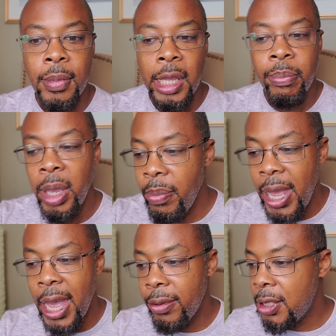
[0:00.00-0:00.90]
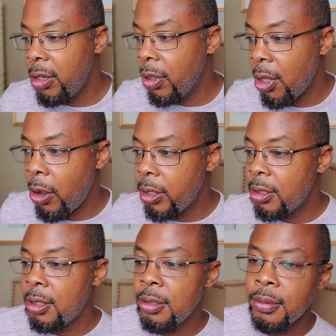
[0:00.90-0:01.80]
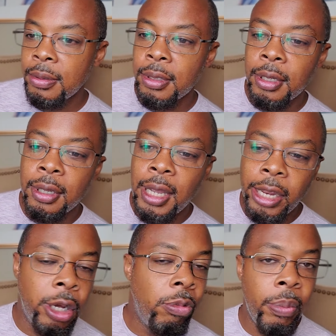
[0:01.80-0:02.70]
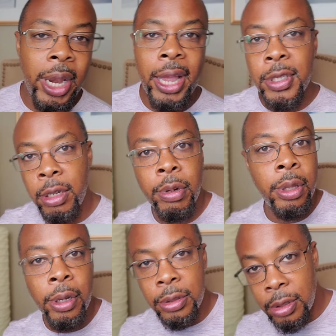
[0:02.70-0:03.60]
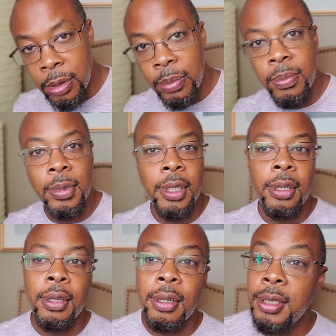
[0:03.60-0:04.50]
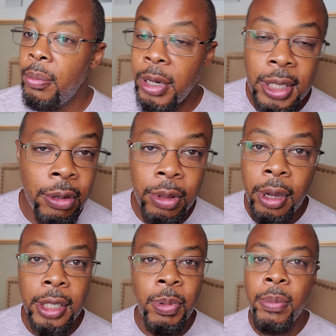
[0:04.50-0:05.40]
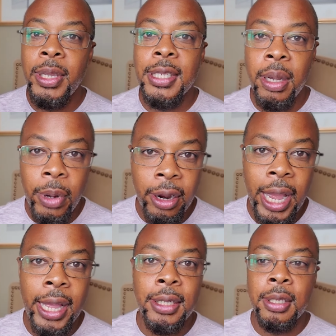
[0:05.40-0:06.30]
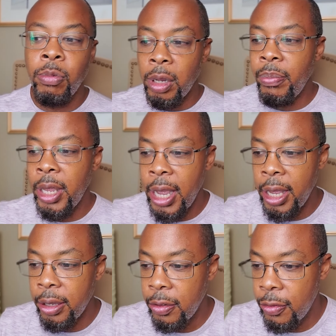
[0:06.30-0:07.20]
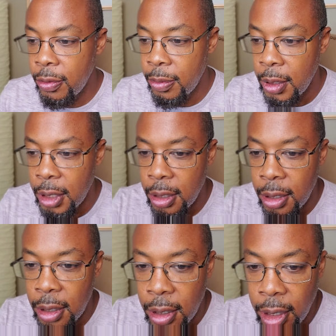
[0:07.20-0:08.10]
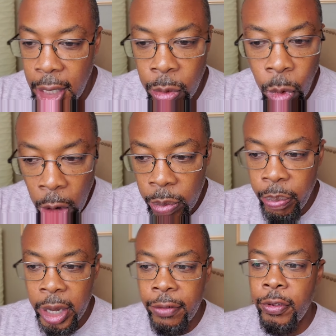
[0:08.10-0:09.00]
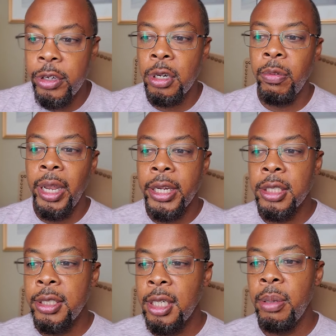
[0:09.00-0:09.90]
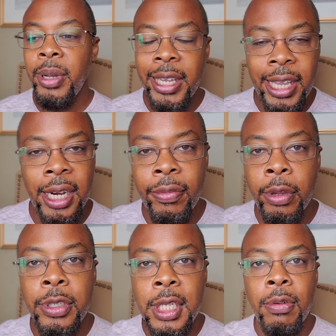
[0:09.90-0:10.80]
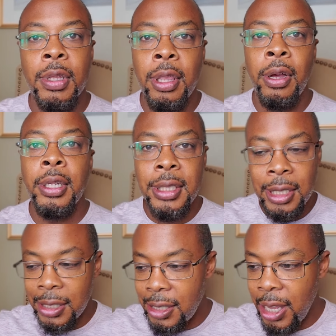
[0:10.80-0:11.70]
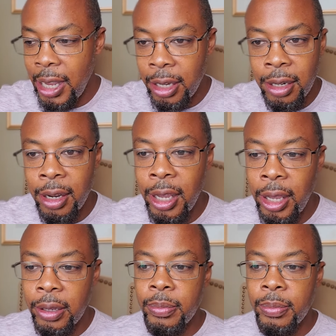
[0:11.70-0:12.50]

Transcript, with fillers: Men may have secret thoughts. I know women have secret thoughts too. Some of the secret thoughts may be similar as to what men have. It won't benefit your relationship, again, if those secret thoughts just stay in your head.